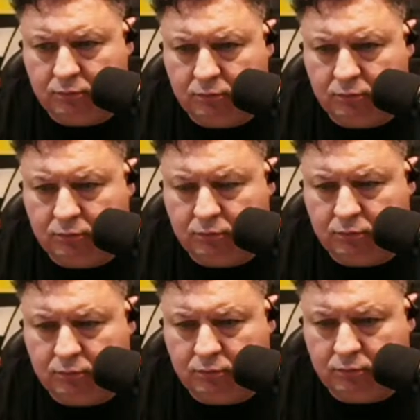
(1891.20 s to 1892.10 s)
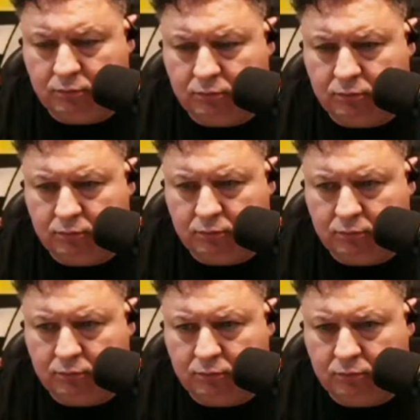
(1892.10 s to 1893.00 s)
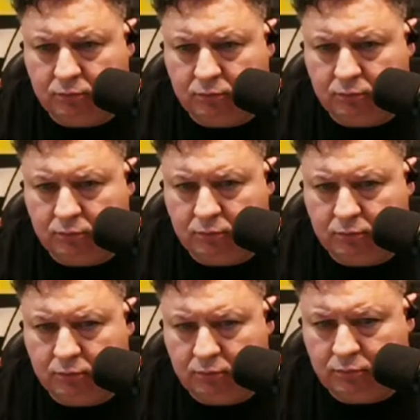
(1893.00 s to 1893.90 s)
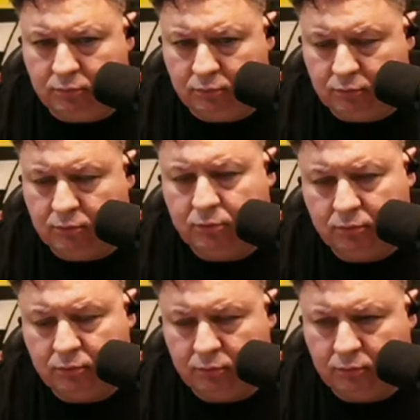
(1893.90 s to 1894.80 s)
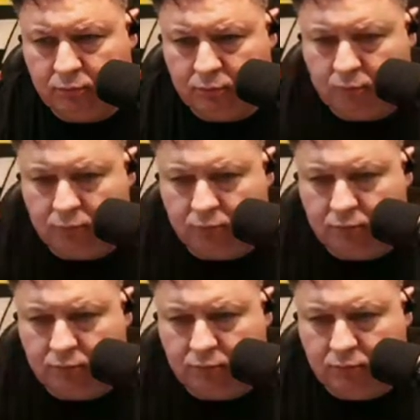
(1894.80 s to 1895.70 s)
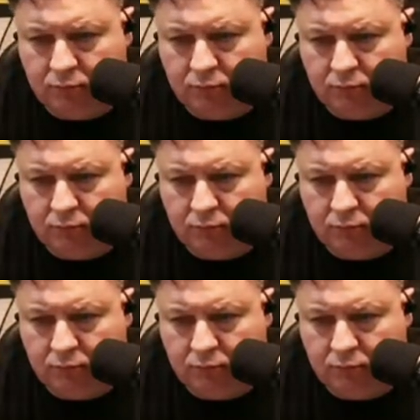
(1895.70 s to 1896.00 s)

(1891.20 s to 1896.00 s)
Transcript: (not speaking)